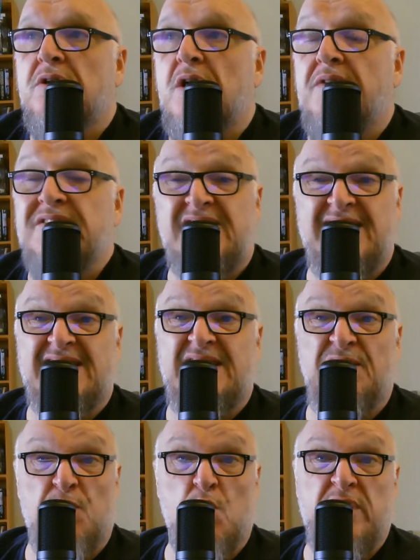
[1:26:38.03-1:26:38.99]
of a
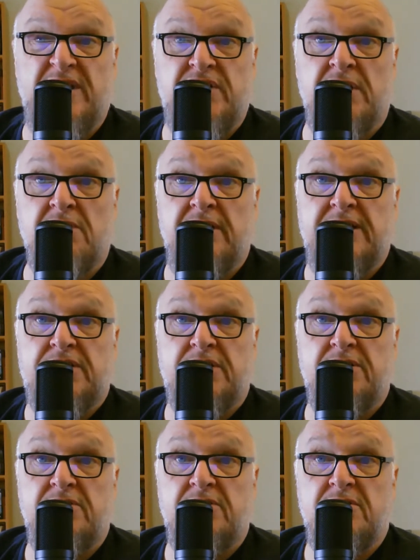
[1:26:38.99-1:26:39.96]
60-40
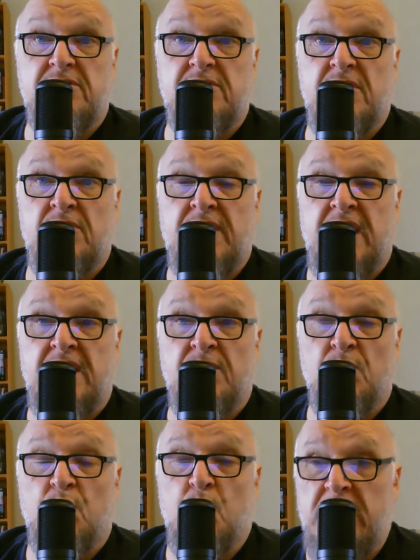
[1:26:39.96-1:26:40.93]
generation. Okay,
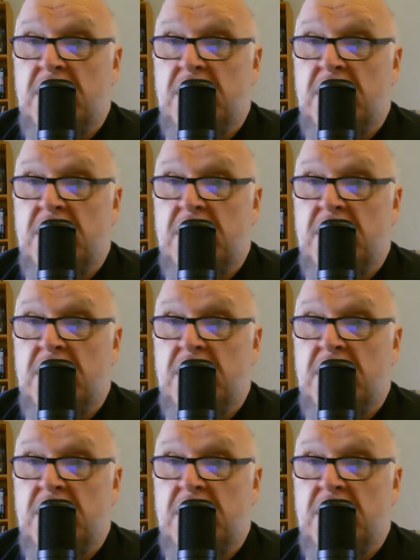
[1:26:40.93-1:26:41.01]
we